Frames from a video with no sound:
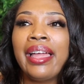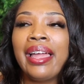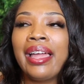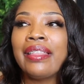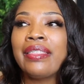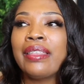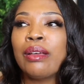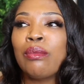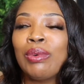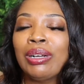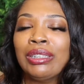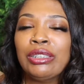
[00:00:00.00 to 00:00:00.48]

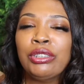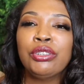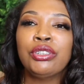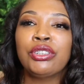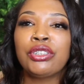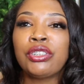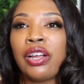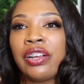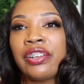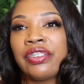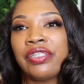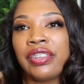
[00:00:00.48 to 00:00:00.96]
And then once you
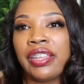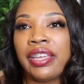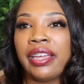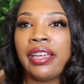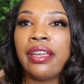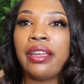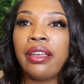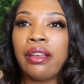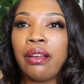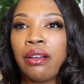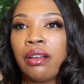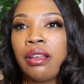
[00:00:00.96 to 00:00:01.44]
start
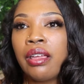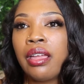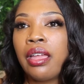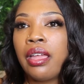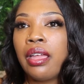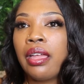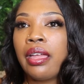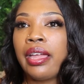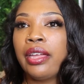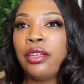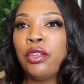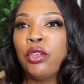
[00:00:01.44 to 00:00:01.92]
there
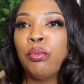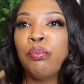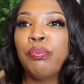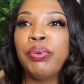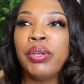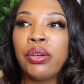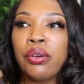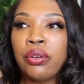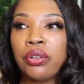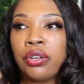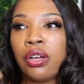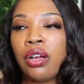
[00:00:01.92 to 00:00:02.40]
and you
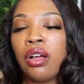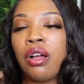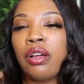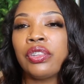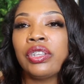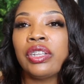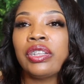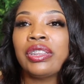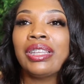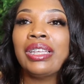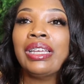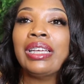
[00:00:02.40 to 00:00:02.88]
build
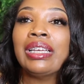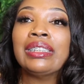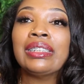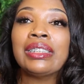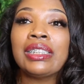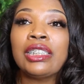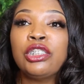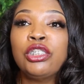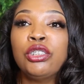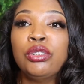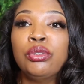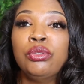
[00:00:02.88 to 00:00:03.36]
on the things
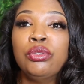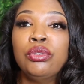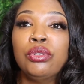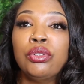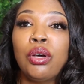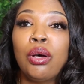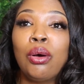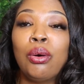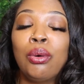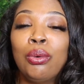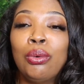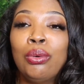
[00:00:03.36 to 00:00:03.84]
that you
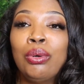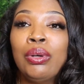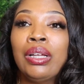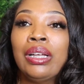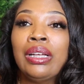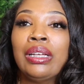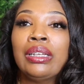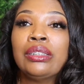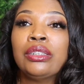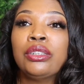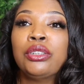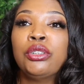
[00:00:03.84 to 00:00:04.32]
know
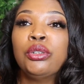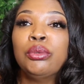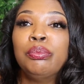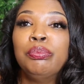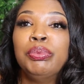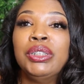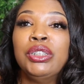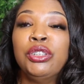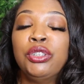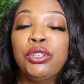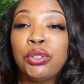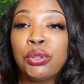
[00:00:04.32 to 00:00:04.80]
to
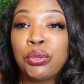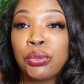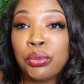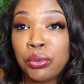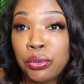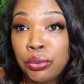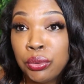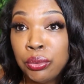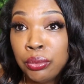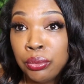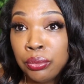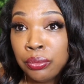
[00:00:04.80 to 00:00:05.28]
be
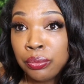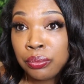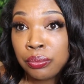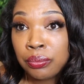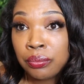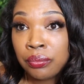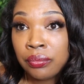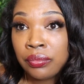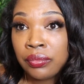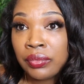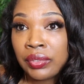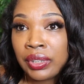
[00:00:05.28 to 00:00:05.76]
true,
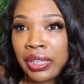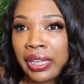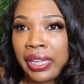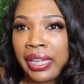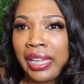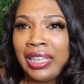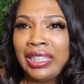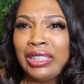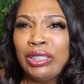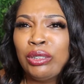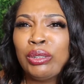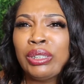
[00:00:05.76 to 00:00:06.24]

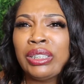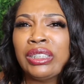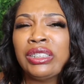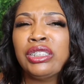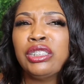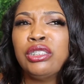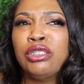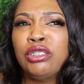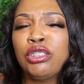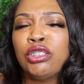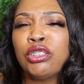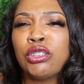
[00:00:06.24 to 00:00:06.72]
and you
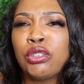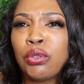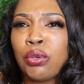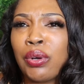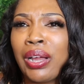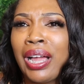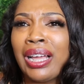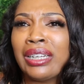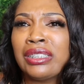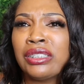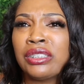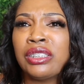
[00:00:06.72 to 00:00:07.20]
continue to
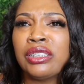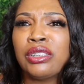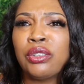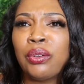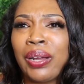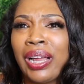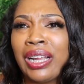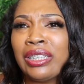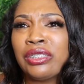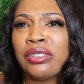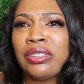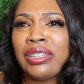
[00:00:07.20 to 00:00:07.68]

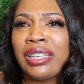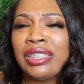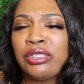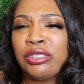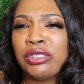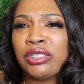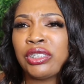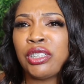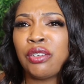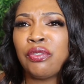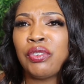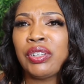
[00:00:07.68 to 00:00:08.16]
congratulate
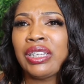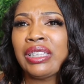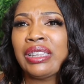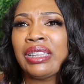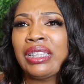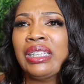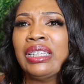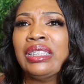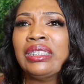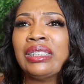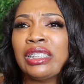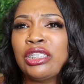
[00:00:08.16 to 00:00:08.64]
yourself on the
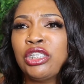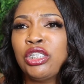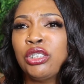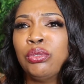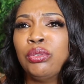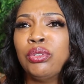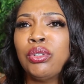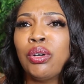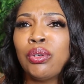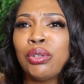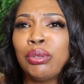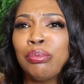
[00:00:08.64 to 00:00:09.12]
things that
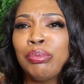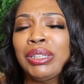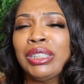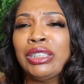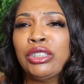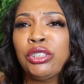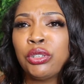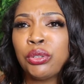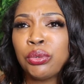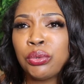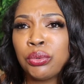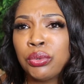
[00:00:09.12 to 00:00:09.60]
you know to be
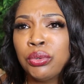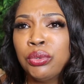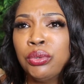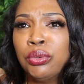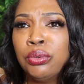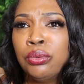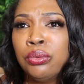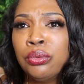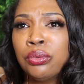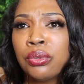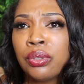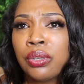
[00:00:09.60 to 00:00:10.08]

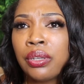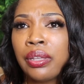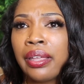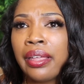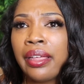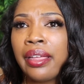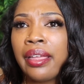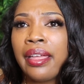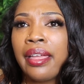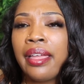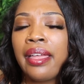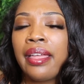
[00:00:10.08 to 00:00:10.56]
true,
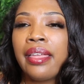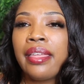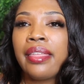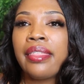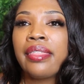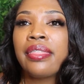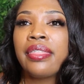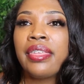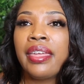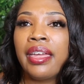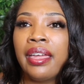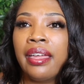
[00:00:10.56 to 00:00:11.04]

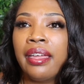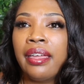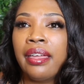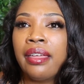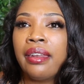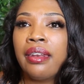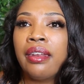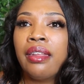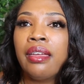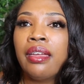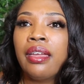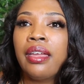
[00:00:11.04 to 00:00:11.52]

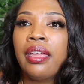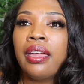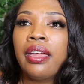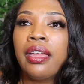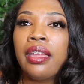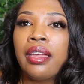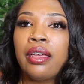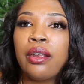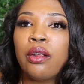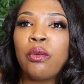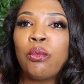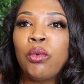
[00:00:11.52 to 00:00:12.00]
then
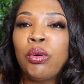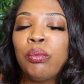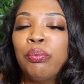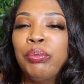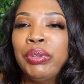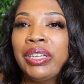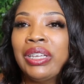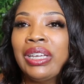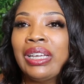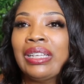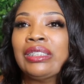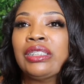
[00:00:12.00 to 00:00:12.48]
it will
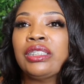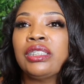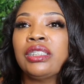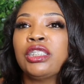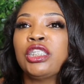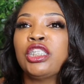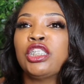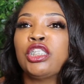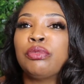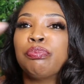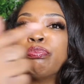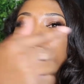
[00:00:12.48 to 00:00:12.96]
begin to
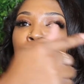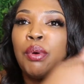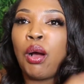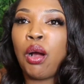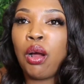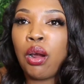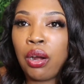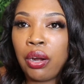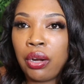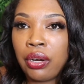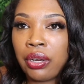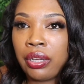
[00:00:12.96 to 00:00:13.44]

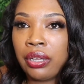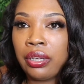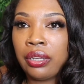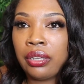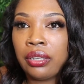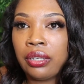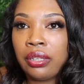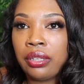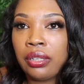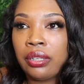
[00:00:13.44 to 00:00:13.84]
spark,